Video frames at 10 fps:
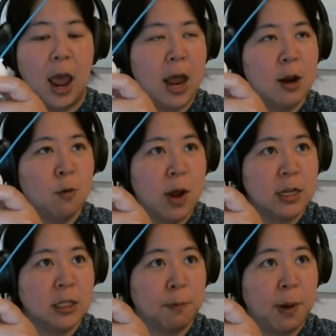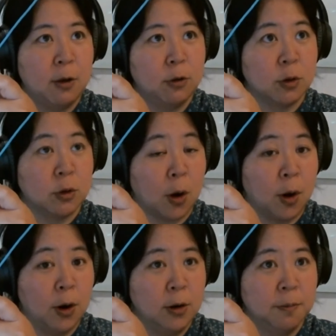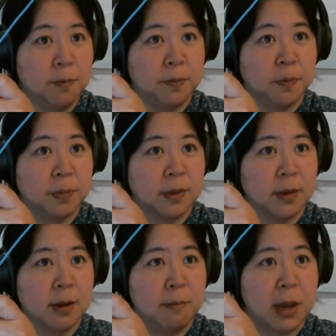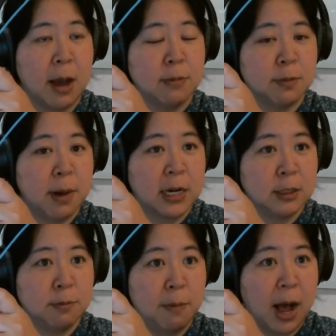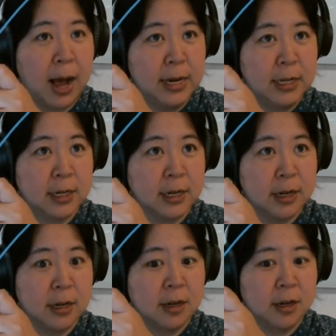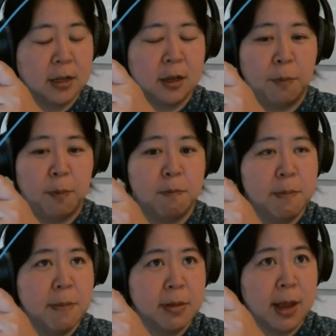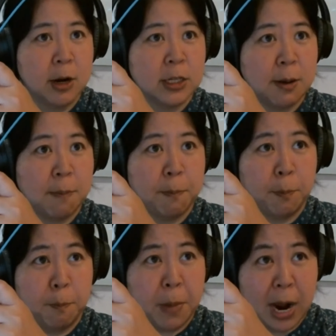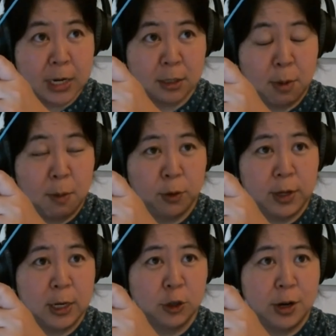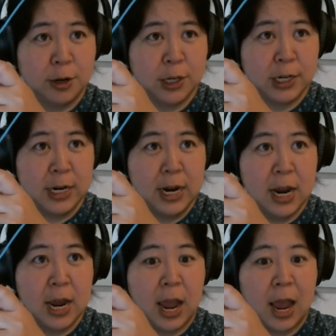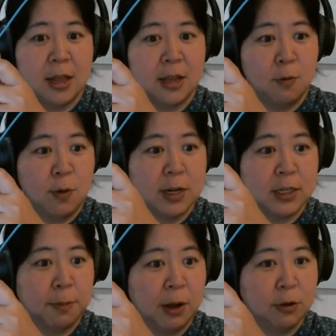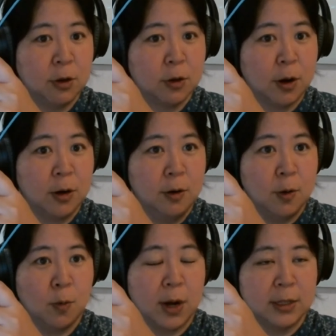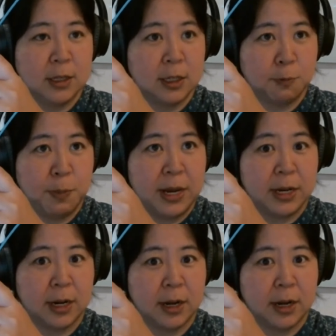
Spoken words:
And when it's about to turn, becomes maximum height, there's a maximum potential energy. And then when it's about to turn, what's its speed?